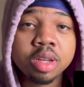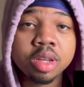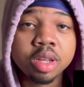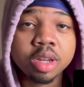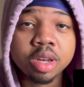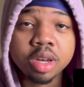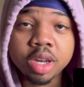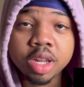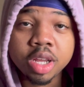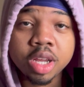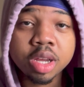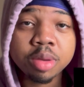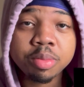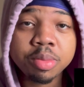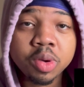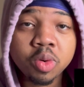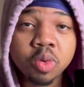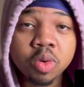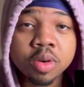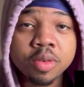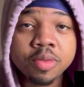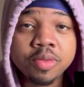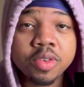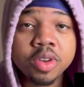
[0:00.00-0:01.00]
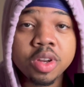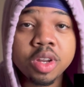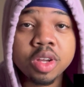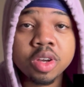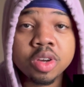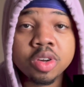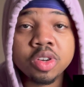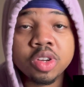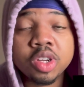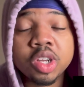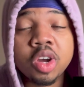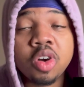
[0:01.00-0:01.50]
what
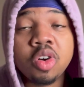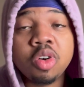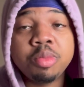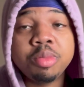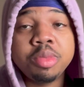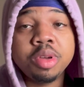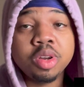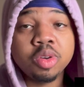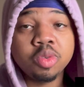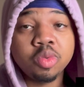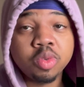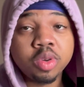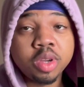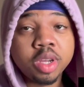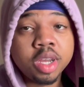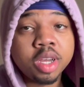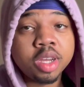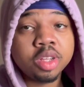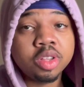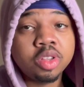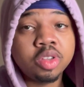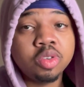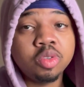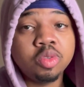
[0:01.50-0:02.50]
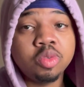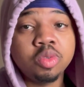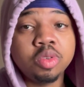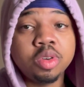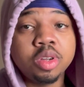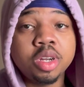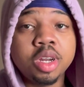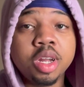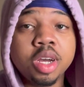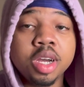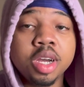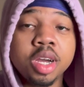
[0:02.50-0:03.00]
videos y'all want me to react to,
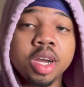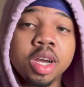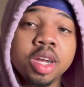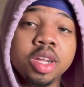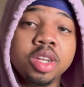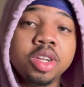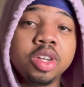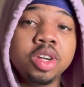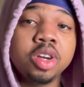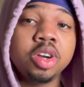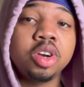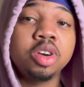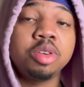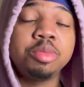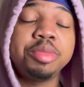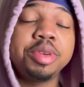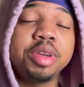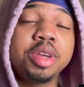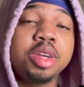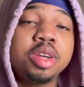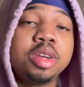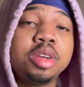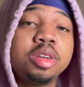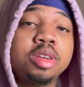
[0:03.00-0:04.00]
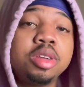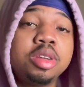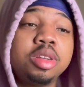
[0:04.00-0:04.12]
and I got y'all, man.